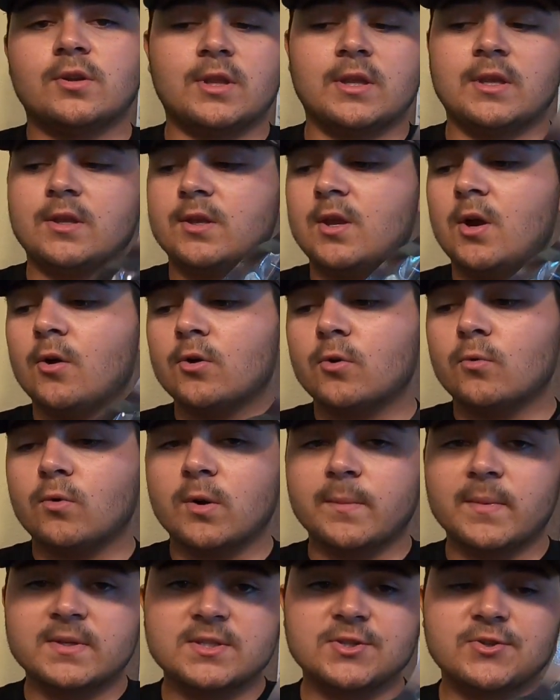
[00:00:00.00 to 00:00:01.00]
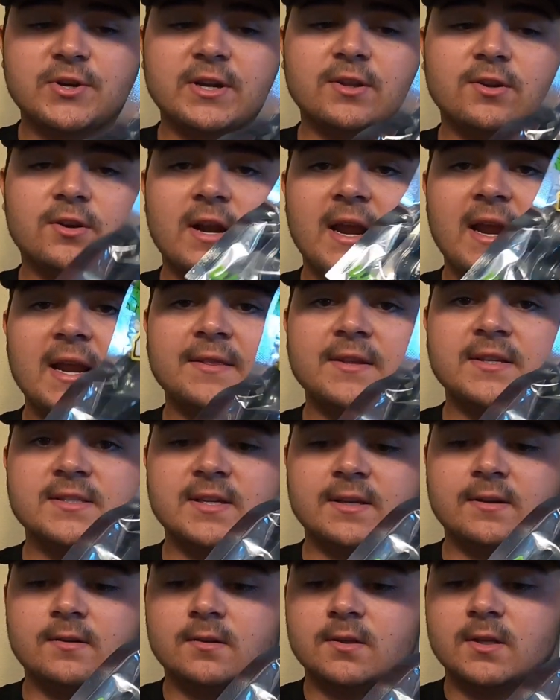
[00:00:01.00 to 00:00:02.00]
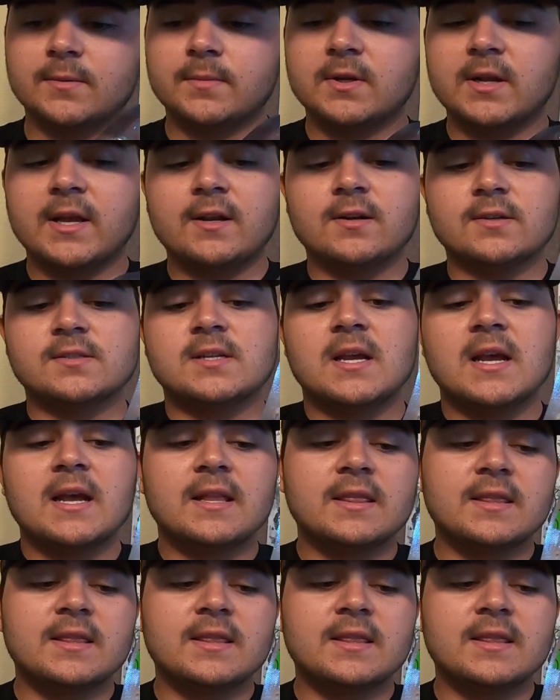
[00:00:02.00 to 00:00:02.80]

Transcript: the Yoda worm as the trailer and these eel eliminators.